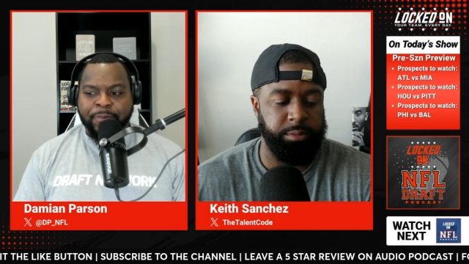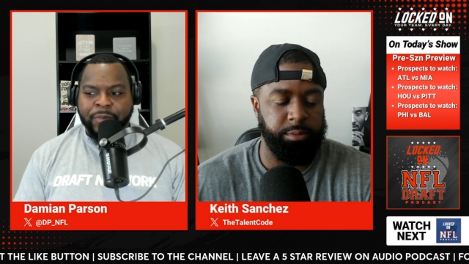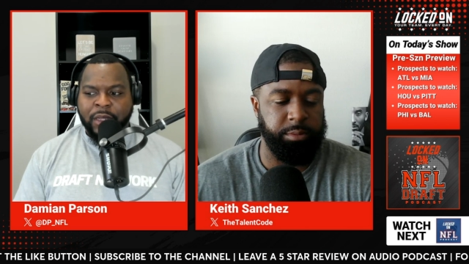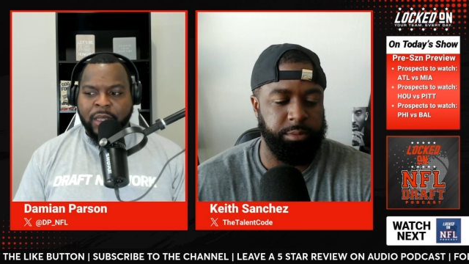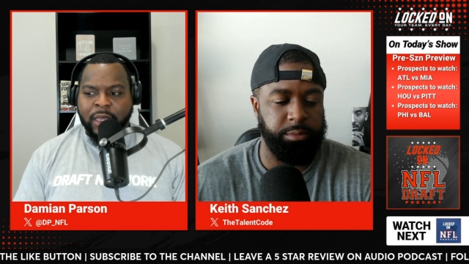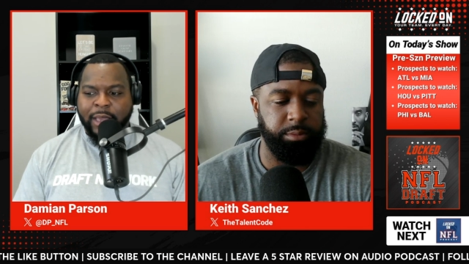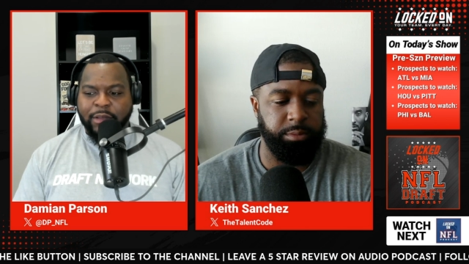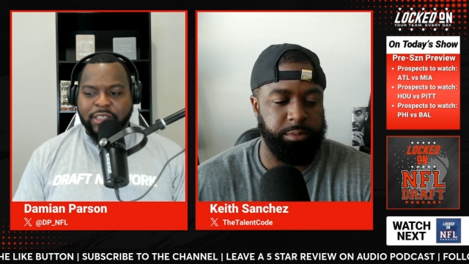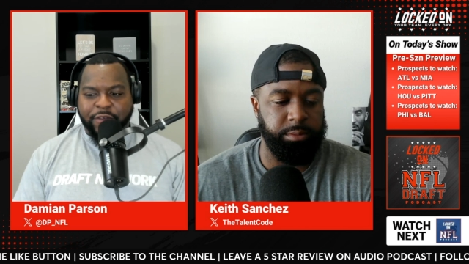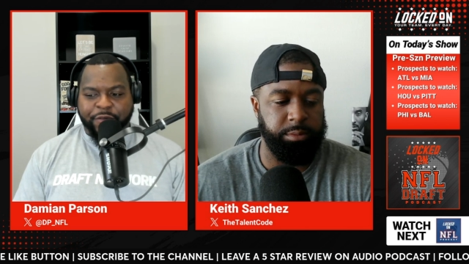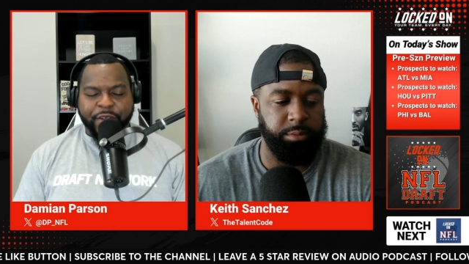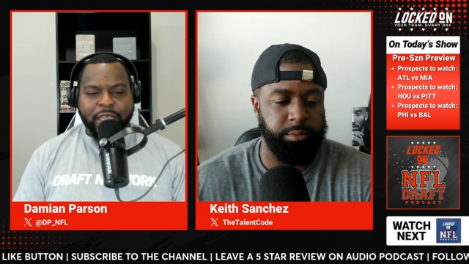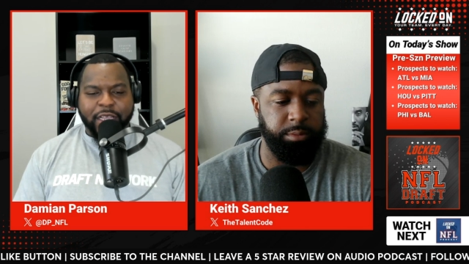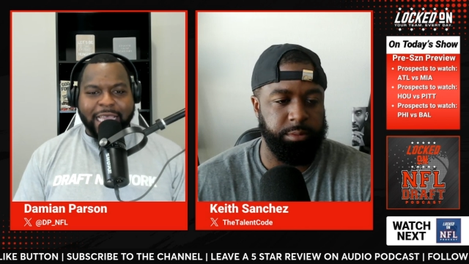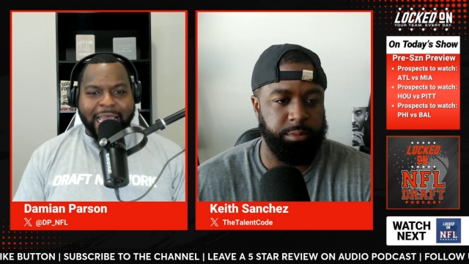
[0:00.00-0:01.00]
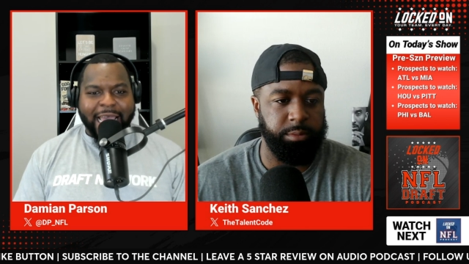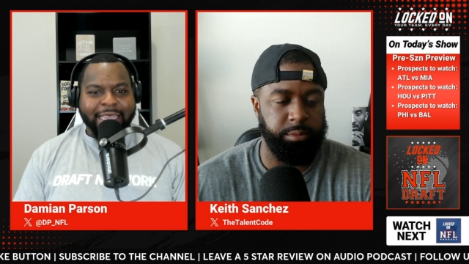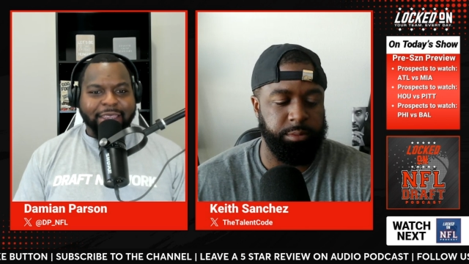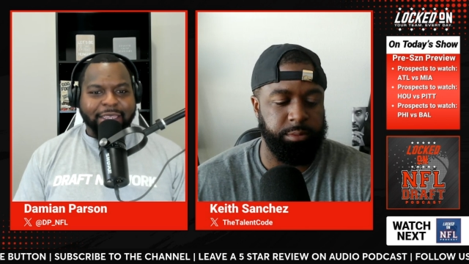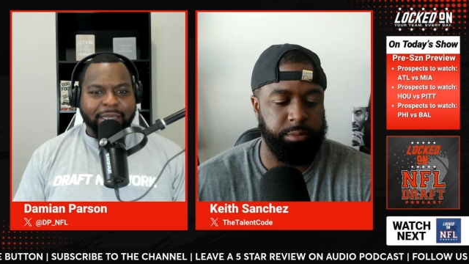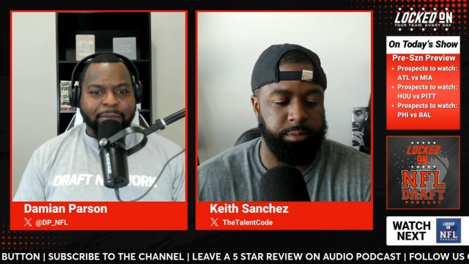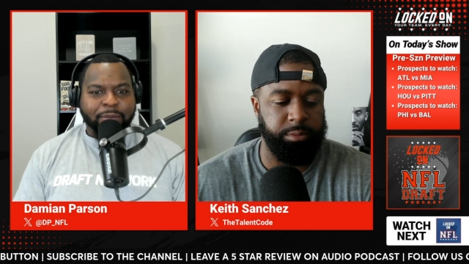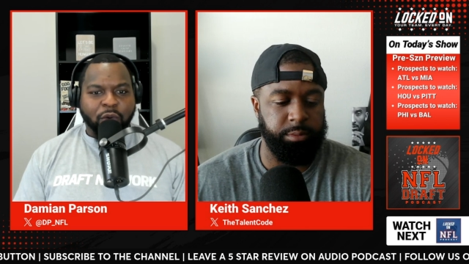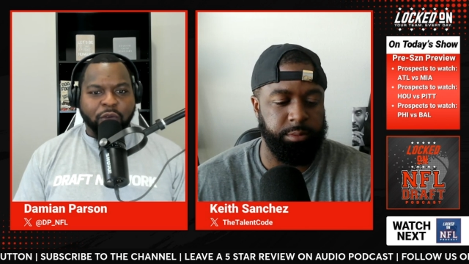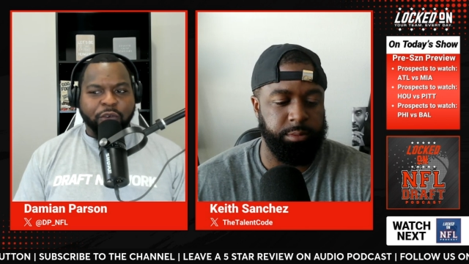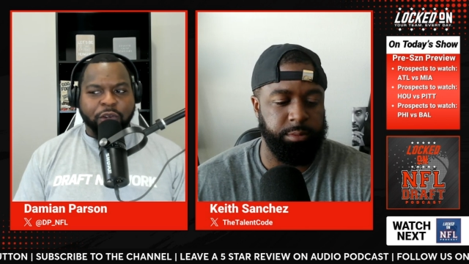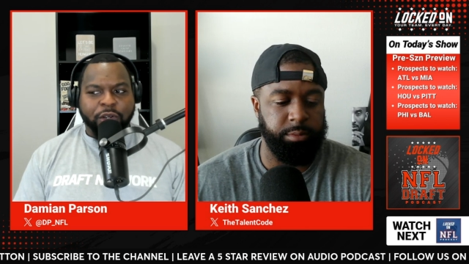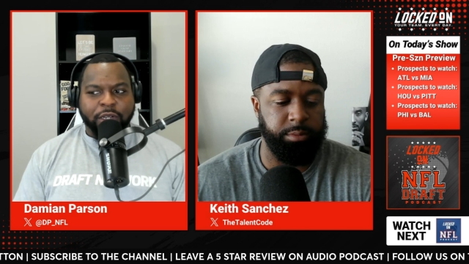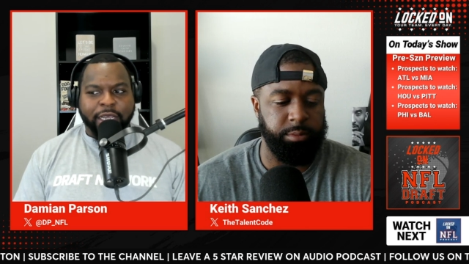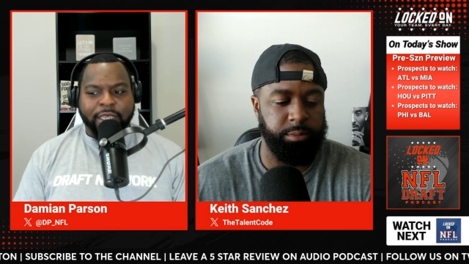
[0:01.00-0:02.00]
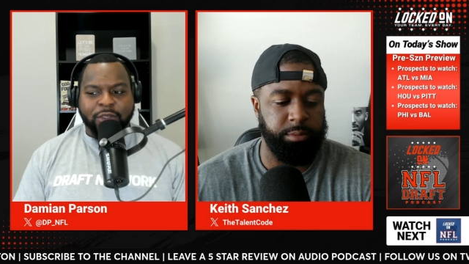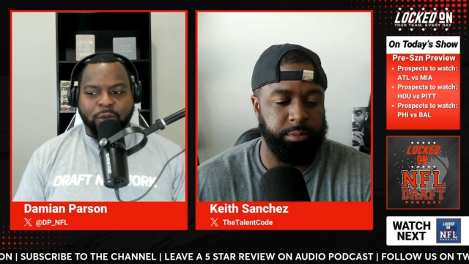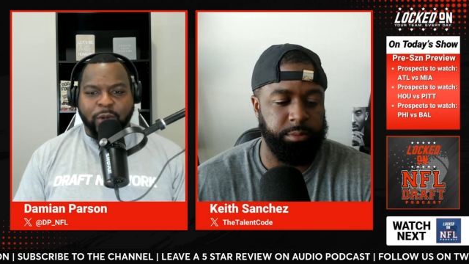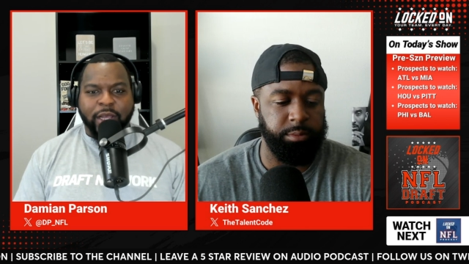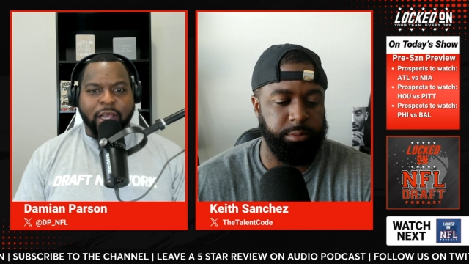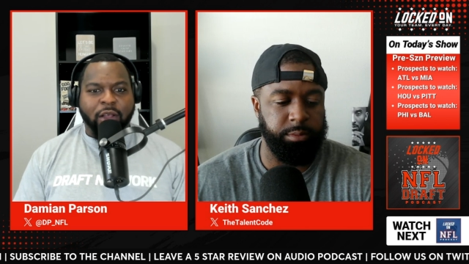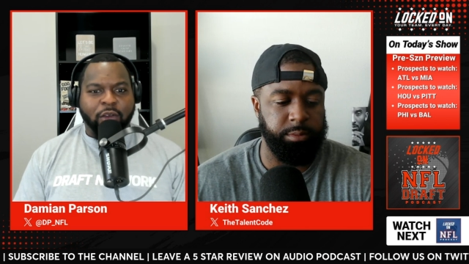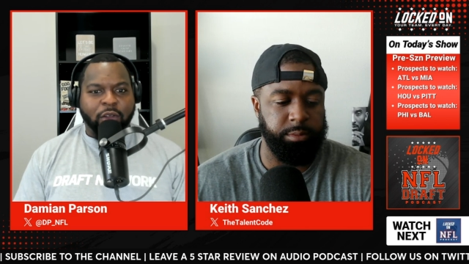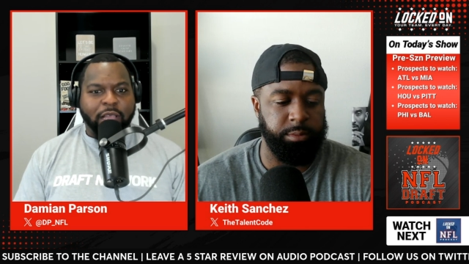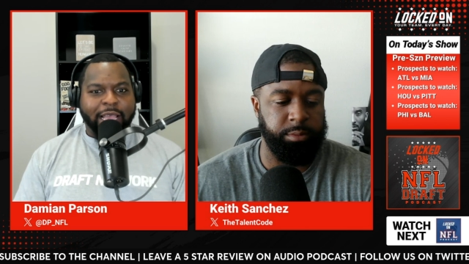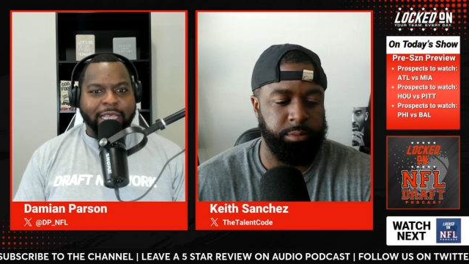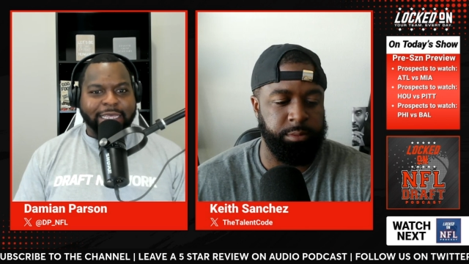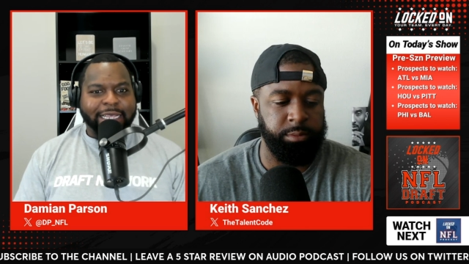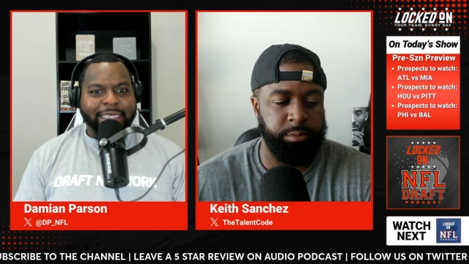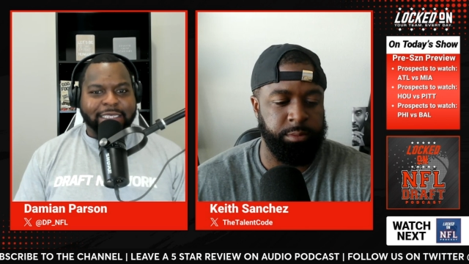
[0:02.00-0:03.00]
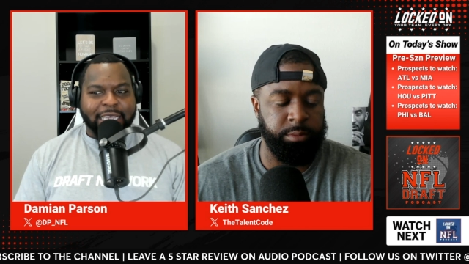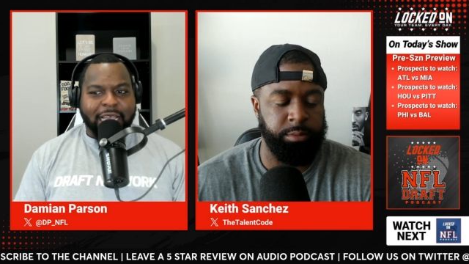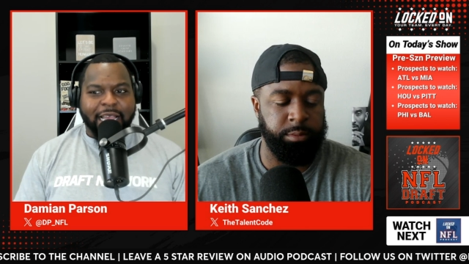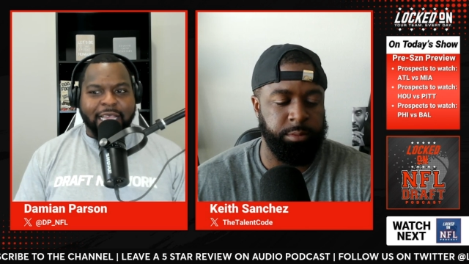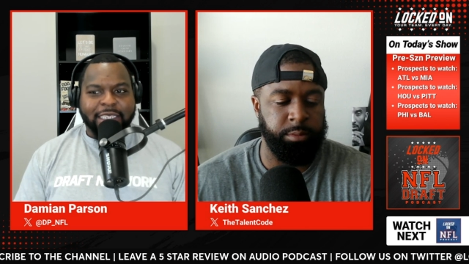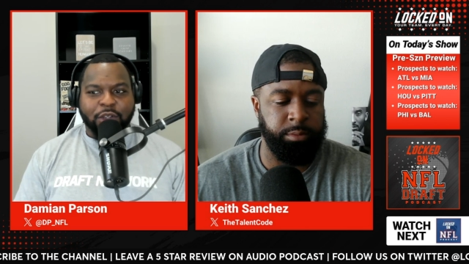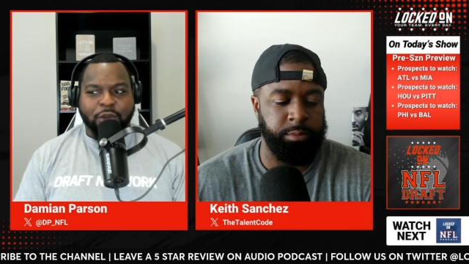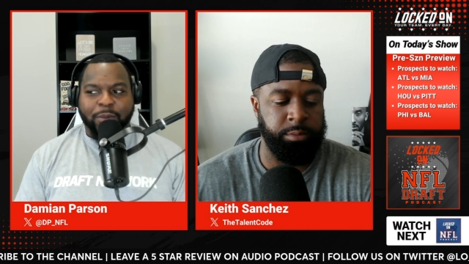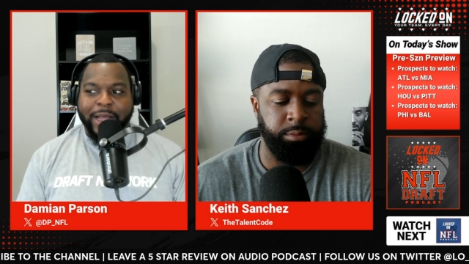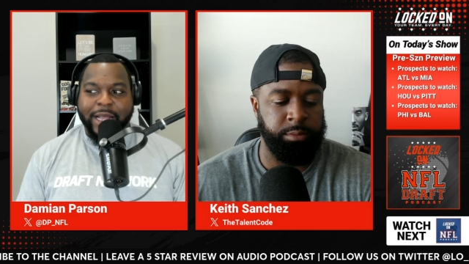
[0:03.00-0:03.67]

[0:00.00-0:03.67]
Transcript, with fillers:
Speaker 1: he was a fairly athletic mover as well at that size. He reminded